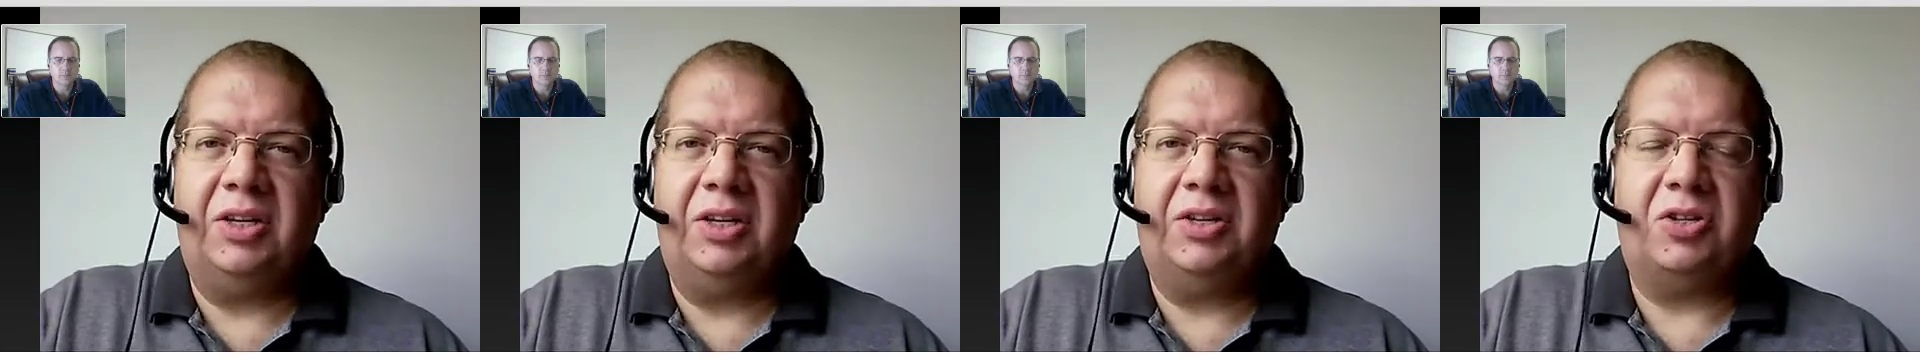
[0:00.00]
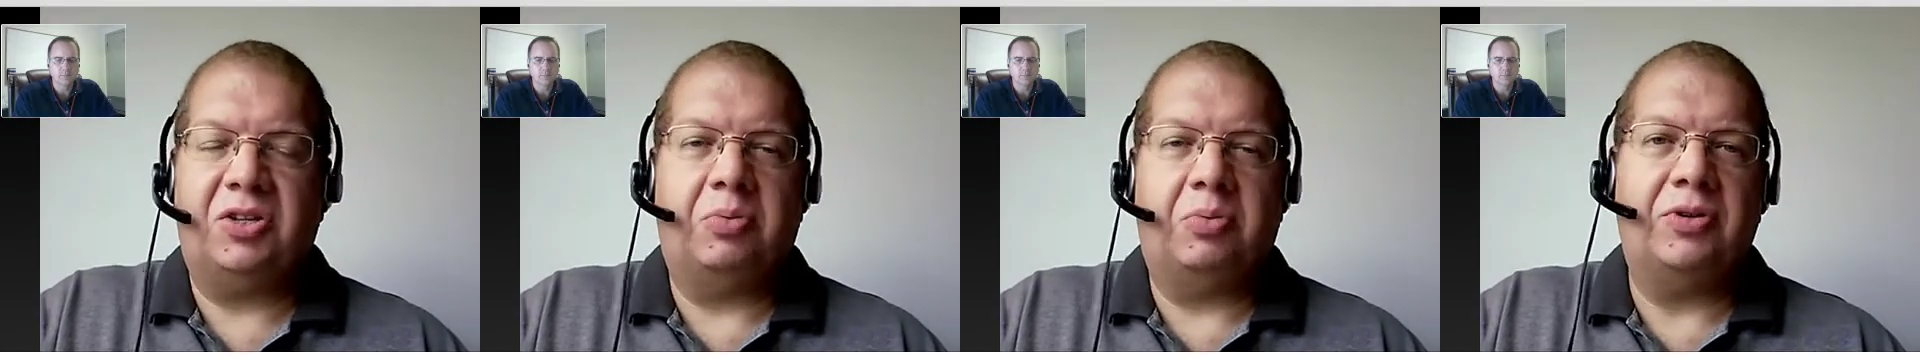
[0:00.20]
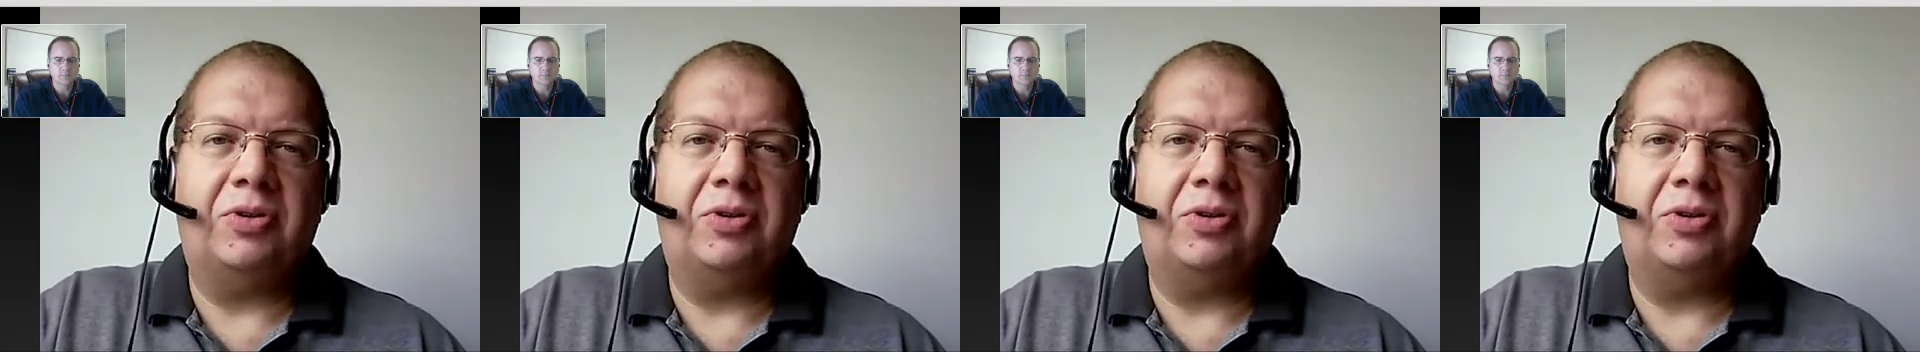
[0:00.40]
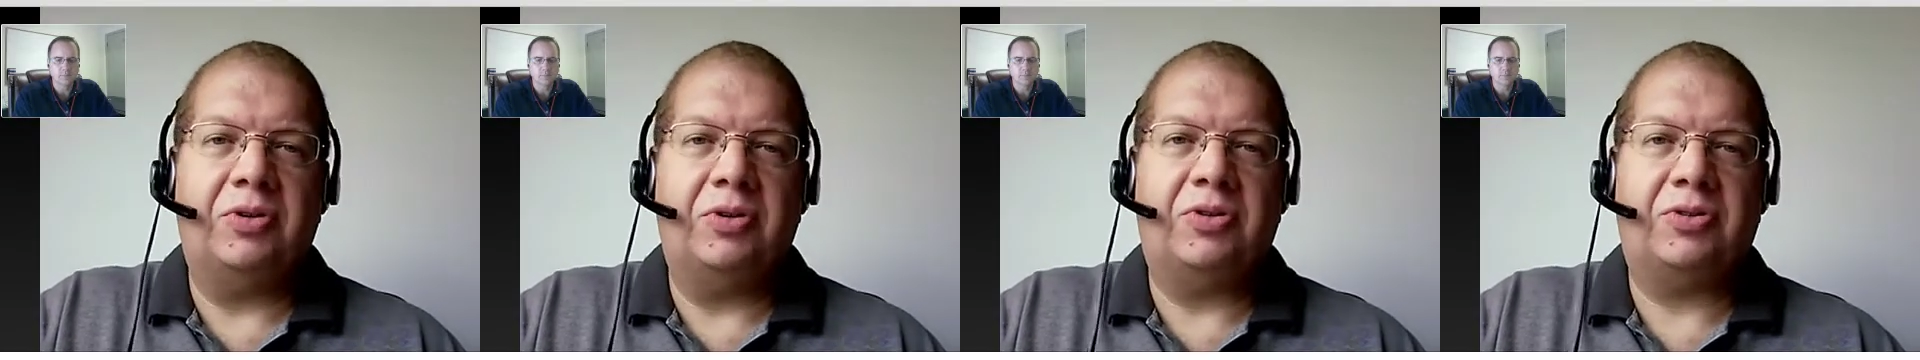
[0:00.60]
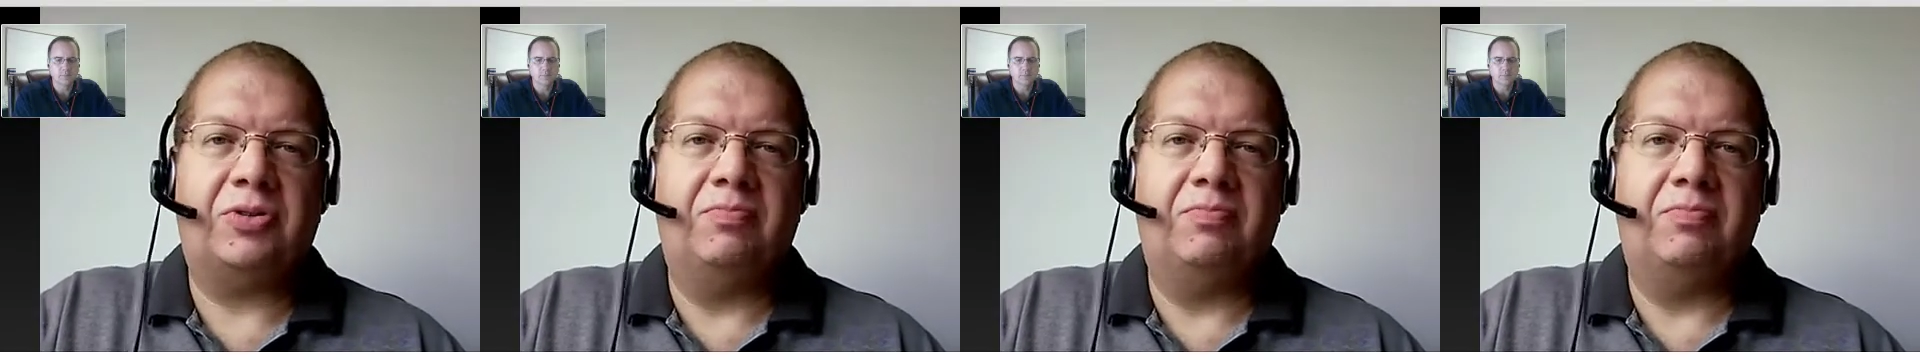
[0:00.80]
It
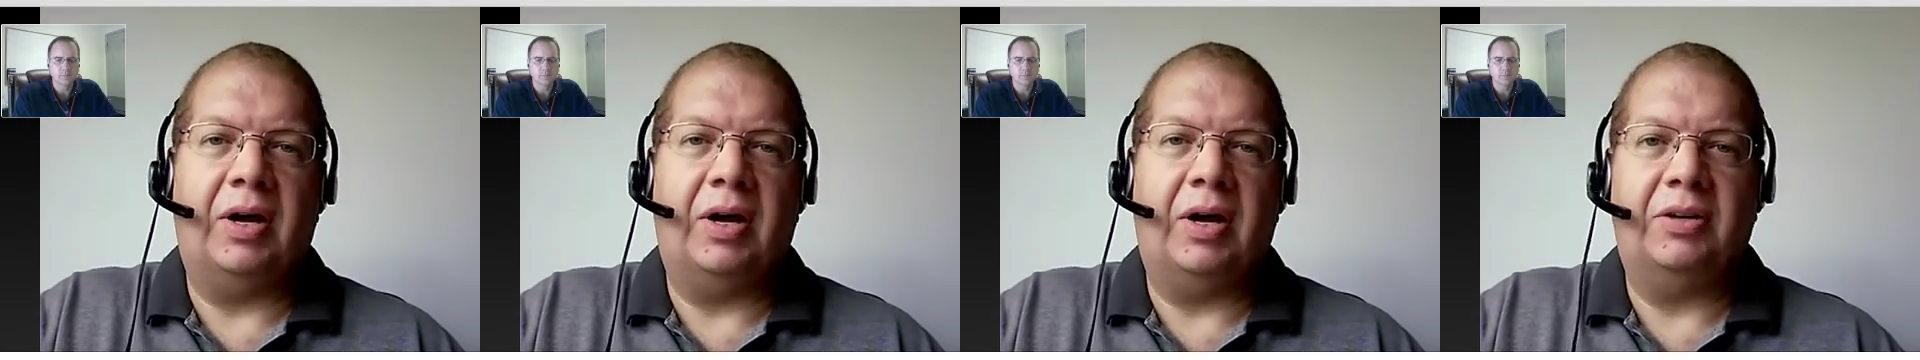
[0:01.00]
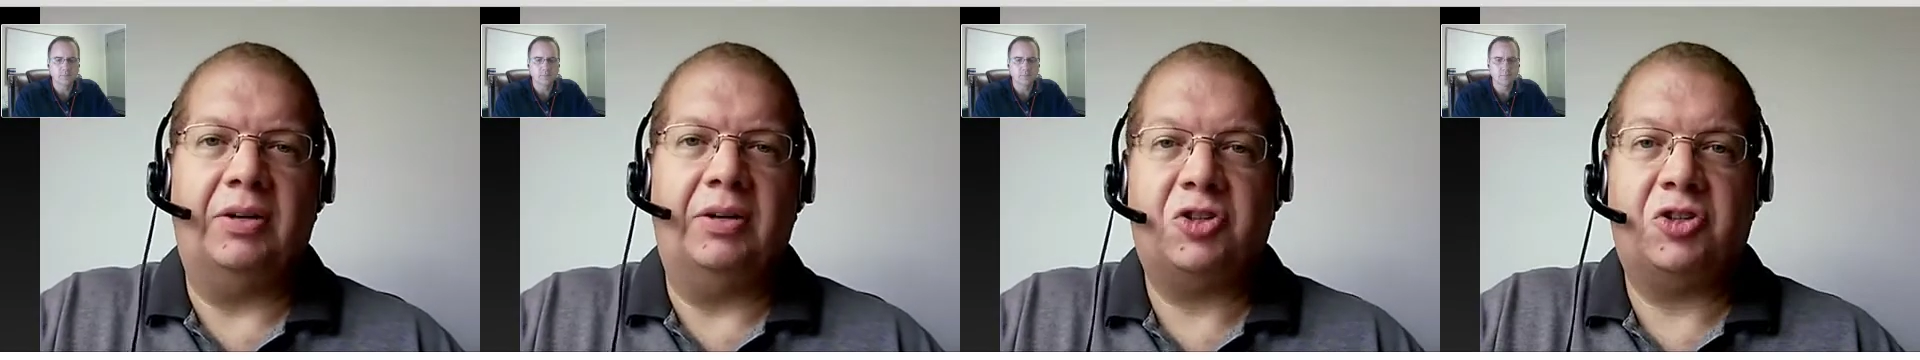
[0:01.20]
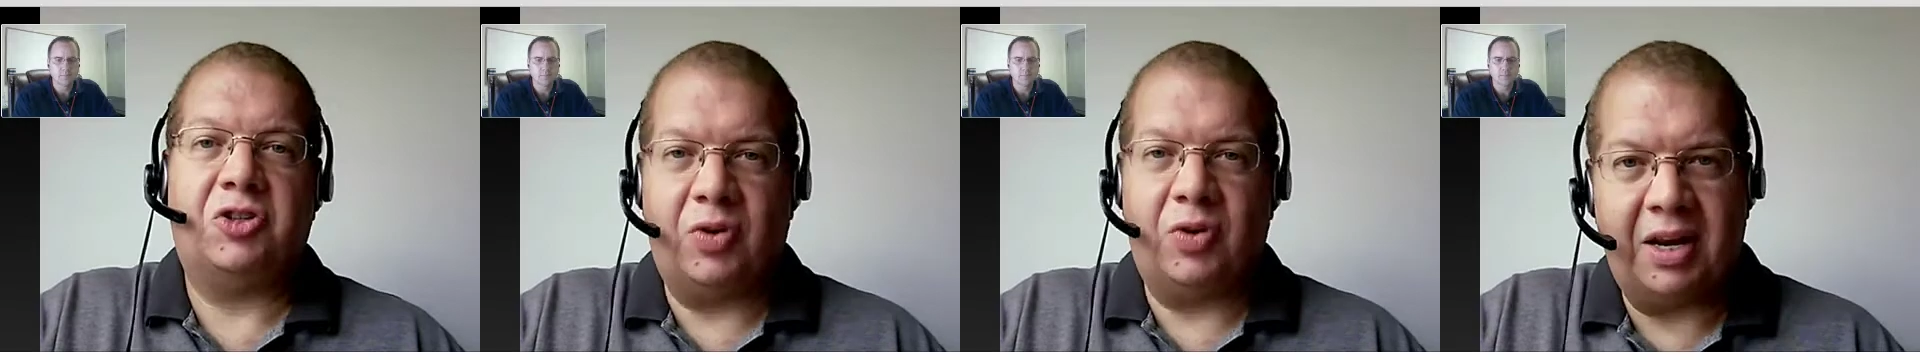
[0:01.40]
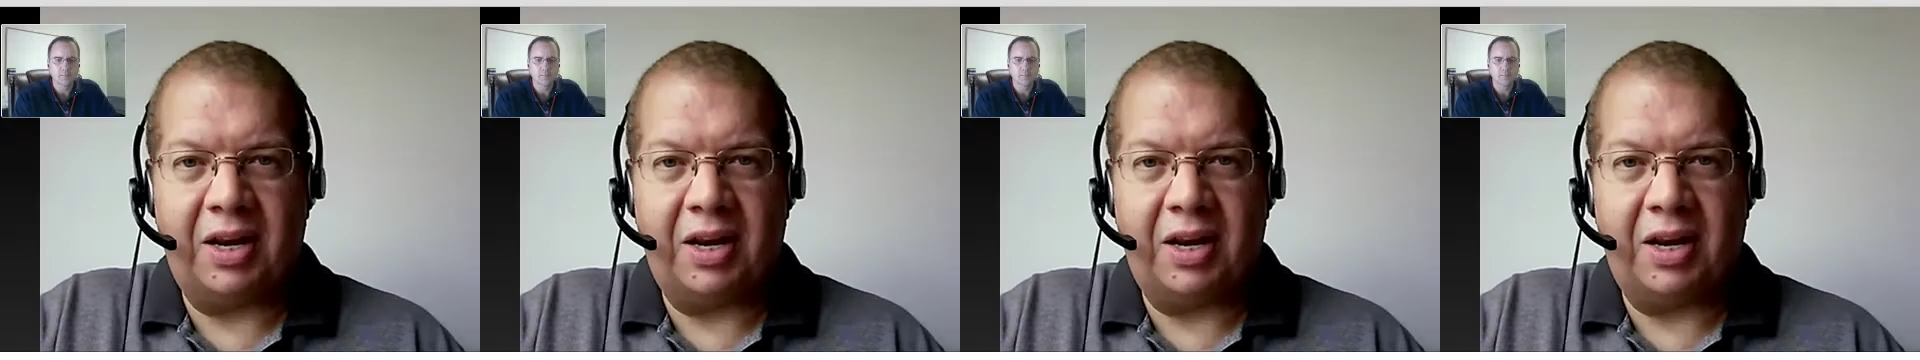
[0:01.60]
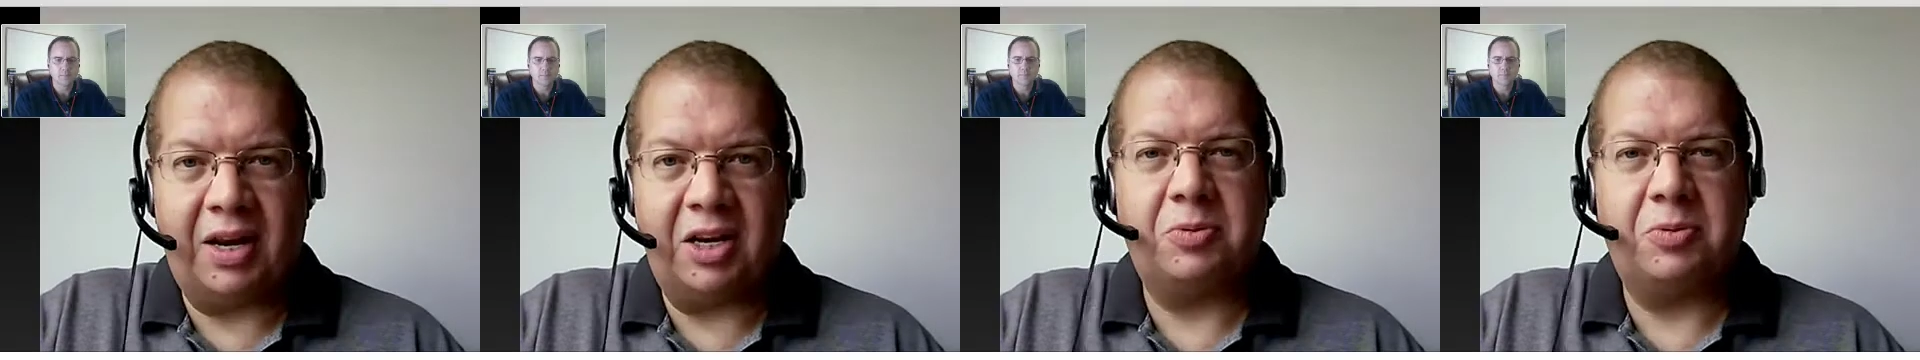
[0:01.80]
supports
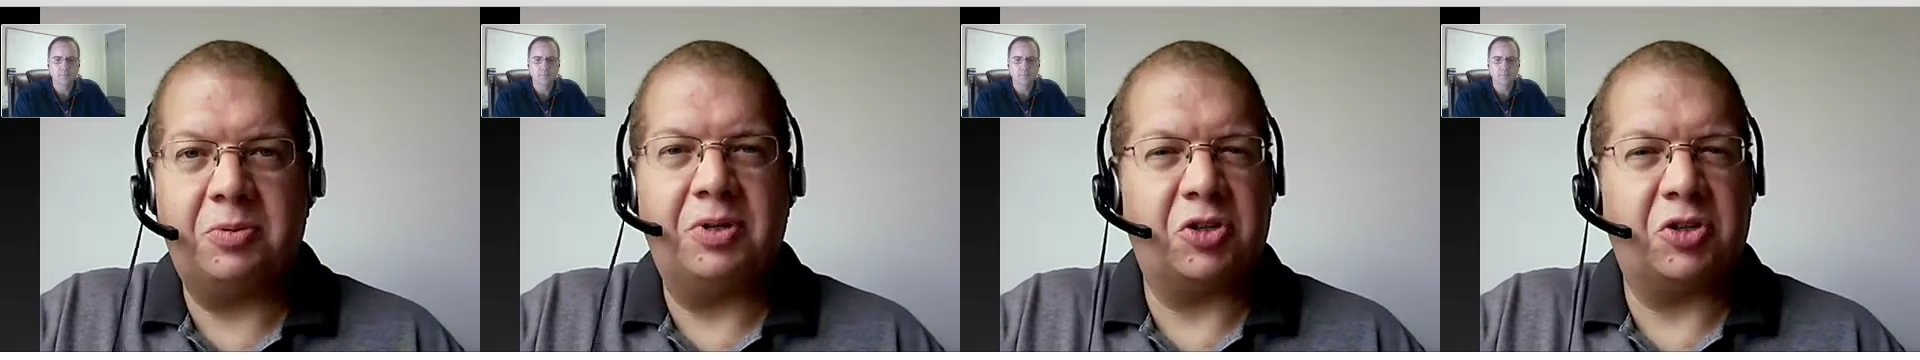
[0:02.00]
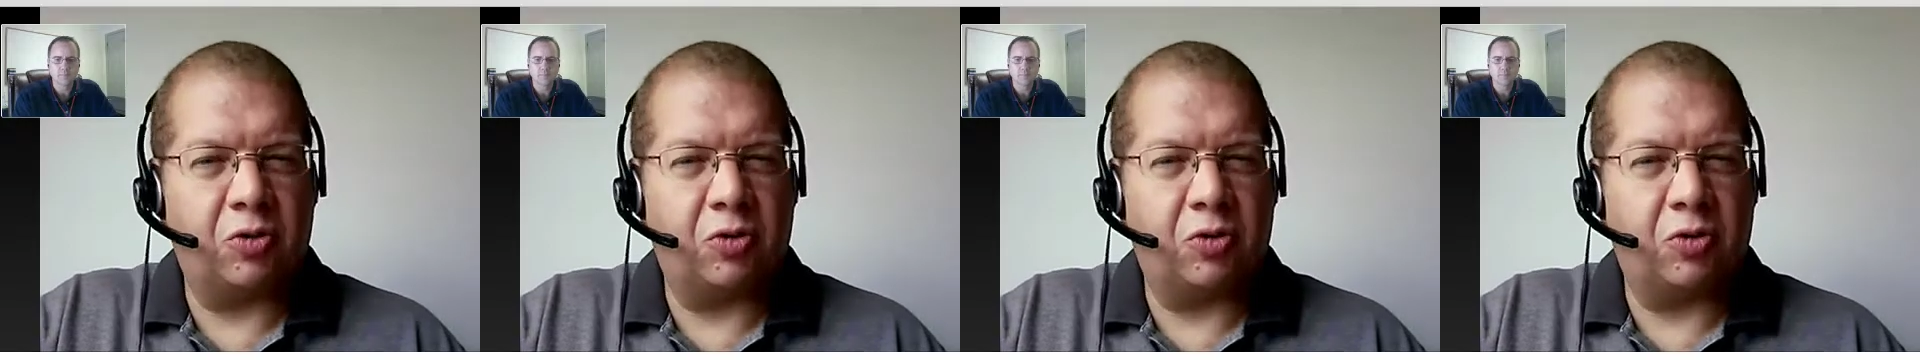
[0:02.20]
stress management.